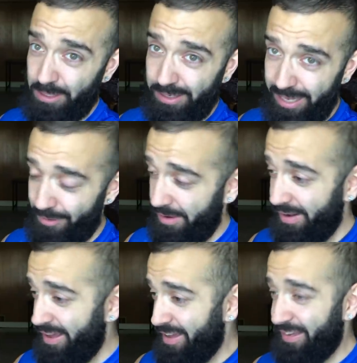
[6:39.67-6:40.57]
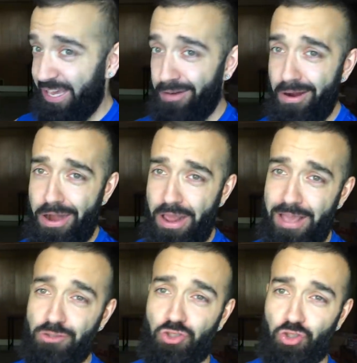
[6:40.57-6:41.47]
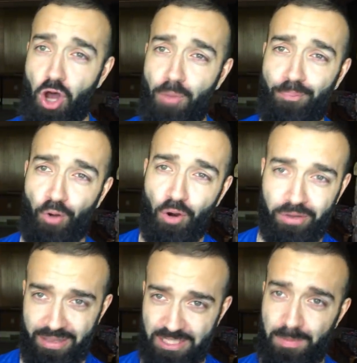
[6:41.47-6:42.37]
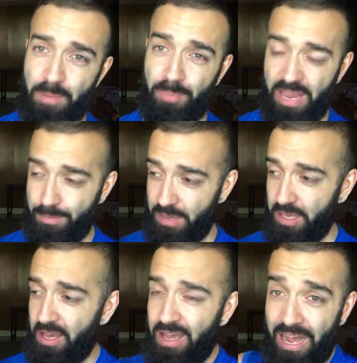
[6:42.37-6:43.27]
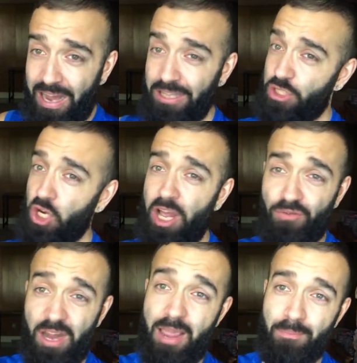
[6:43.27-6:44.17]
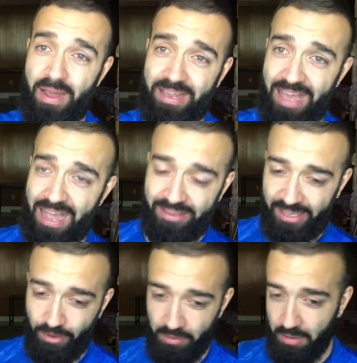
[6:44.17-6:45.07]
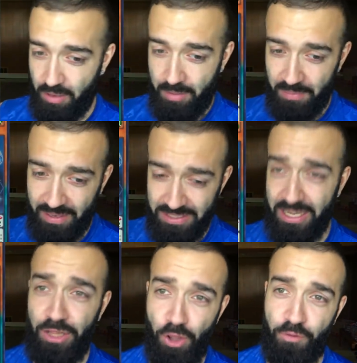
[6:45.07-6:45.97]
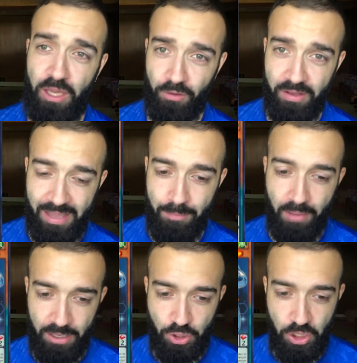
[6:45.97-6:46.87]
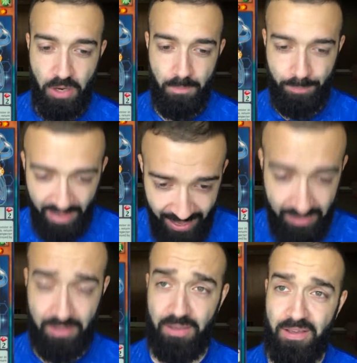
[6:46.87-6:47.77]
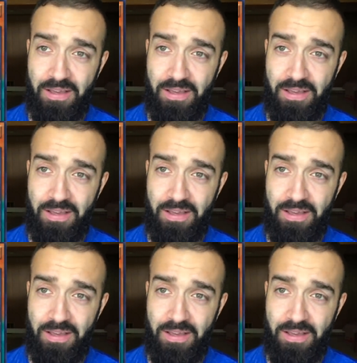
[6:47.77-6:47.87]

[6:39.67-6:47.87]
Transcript: respect to Kieran. Kieran is so broken. That's my baby. I should have named my cat Kieran because I love Kieran that much, but